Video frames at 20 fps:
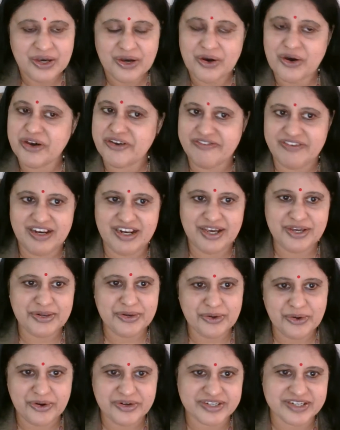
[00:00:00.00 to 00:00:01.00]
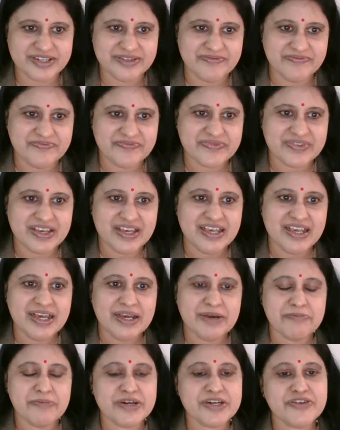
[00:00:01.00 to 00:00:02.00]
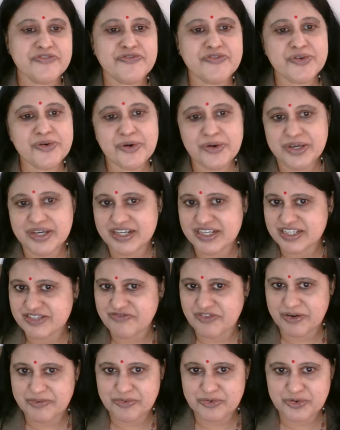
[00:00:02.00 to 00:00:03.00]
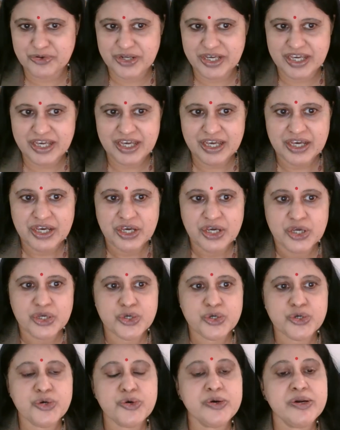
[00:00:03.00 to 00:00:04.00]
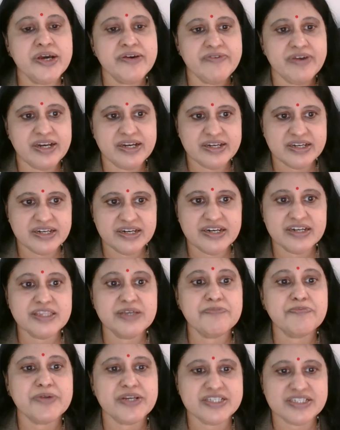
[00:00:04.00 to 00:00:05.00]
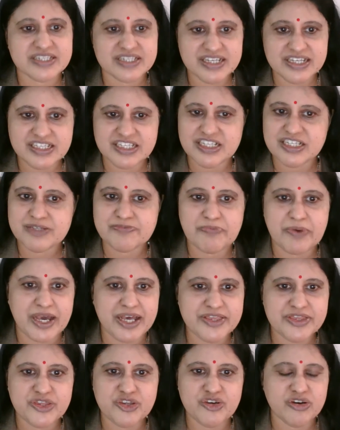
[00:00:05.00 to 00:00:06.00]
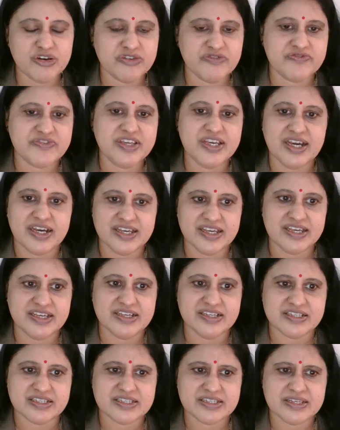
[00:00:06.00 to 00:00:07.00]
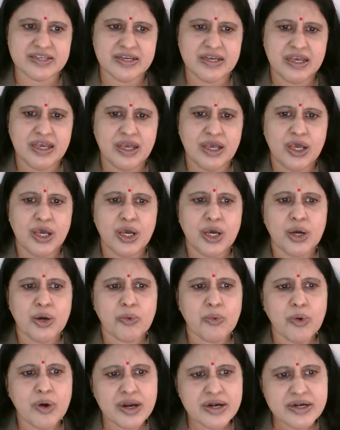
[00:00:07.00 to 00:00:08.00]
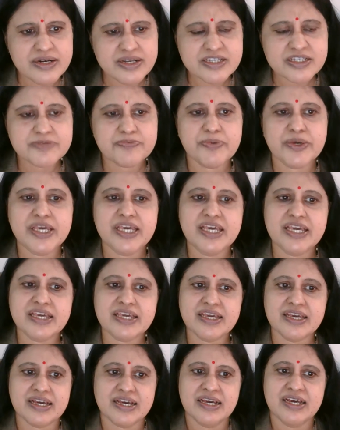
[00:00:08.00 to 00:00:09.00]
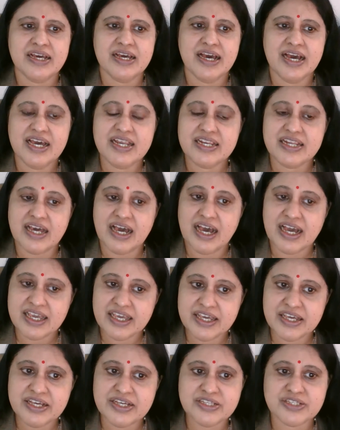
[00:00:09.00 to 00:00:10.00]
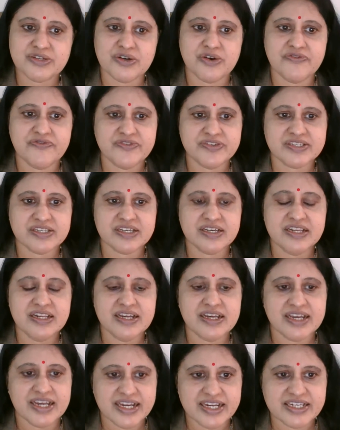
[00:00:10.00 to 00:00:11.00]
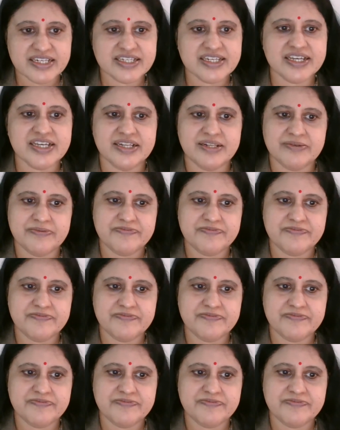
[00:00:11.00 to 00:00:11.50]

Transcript: or will I not? But a few years from today, you would have entered the prestigious pantheon of the IAS. What does being an IAS officer entail?